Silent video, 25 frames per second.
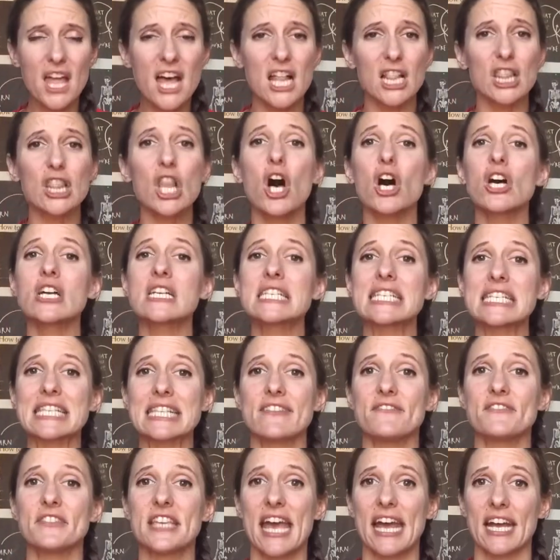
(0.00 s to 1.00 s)
a long
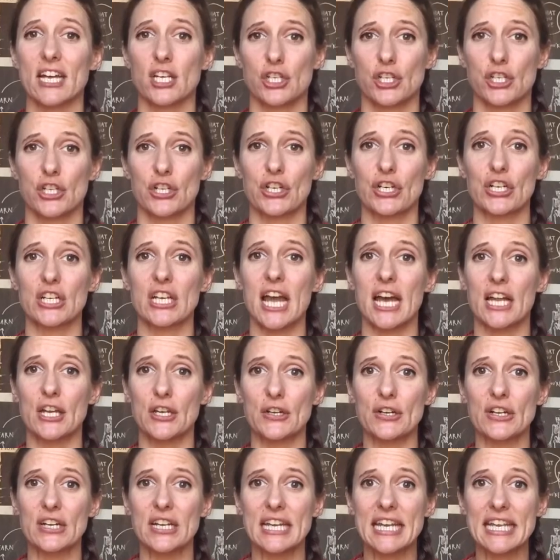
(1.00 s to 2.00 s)
sleeve tech shirt
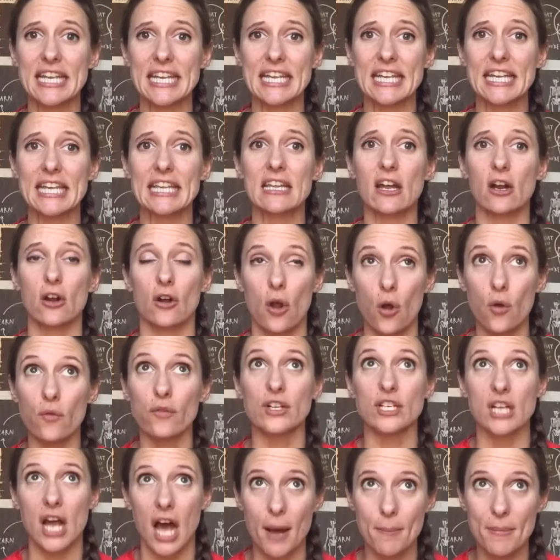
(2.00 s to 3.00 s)
underneath or
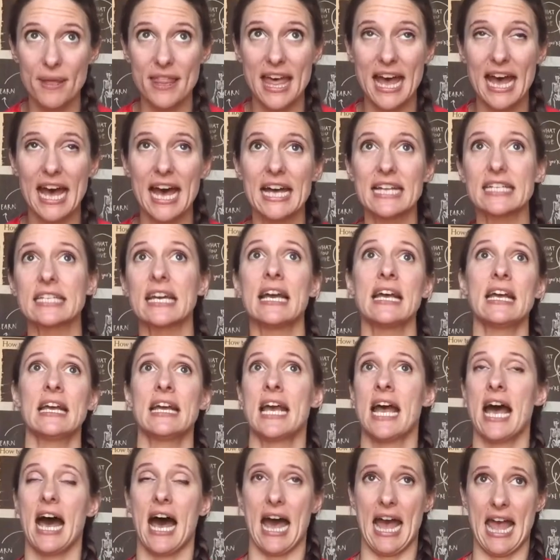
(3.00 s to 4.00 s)
over top of that.
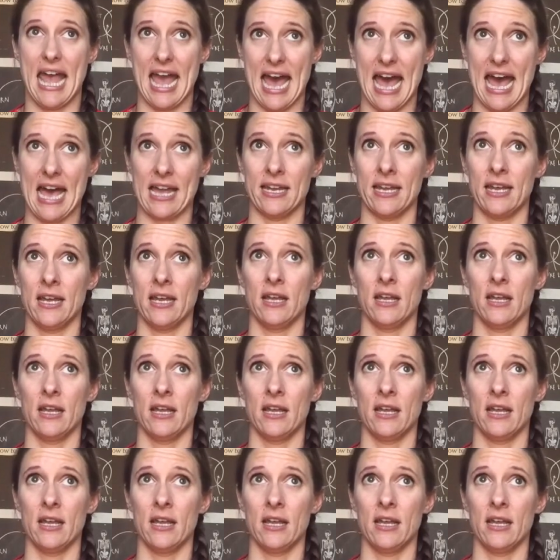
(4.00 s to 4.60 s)
I had